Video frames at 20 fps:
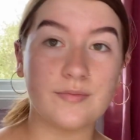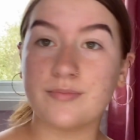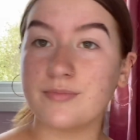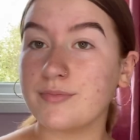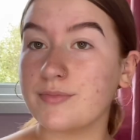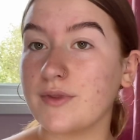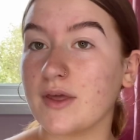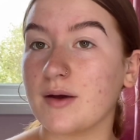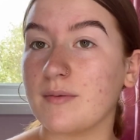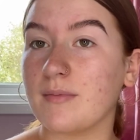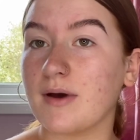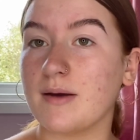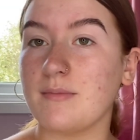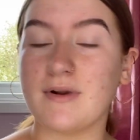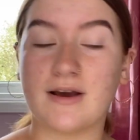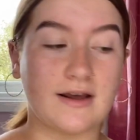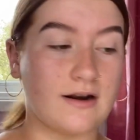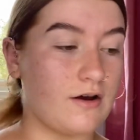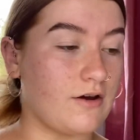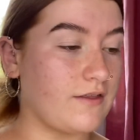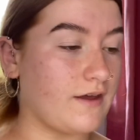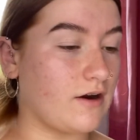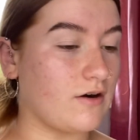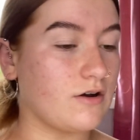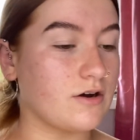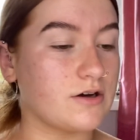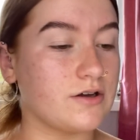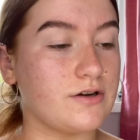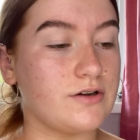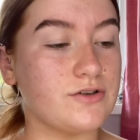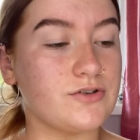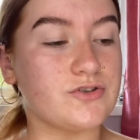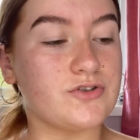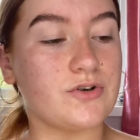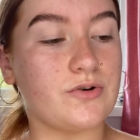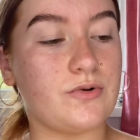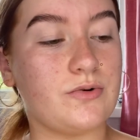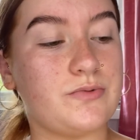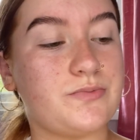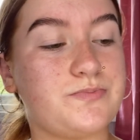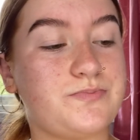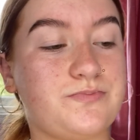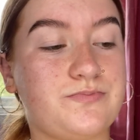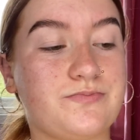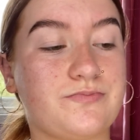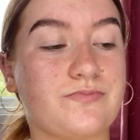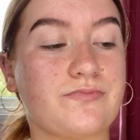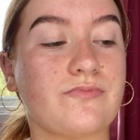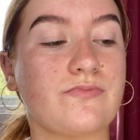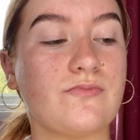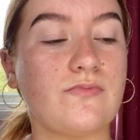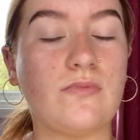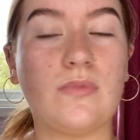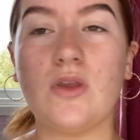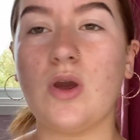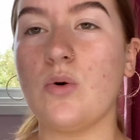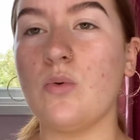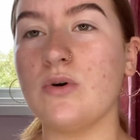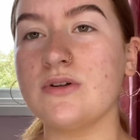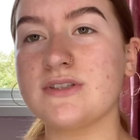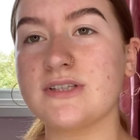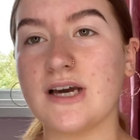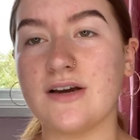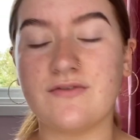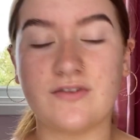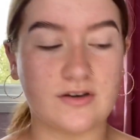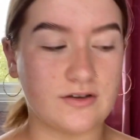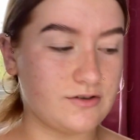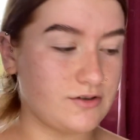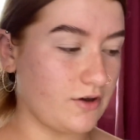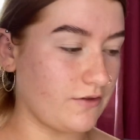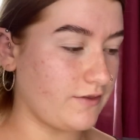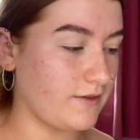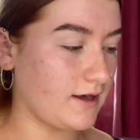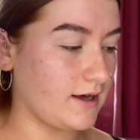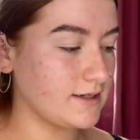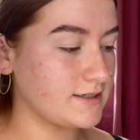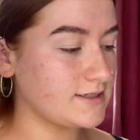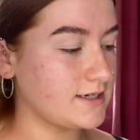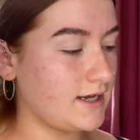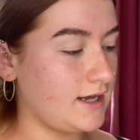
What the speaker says: Yeah, I'm liking how they're looking. So once I've done that,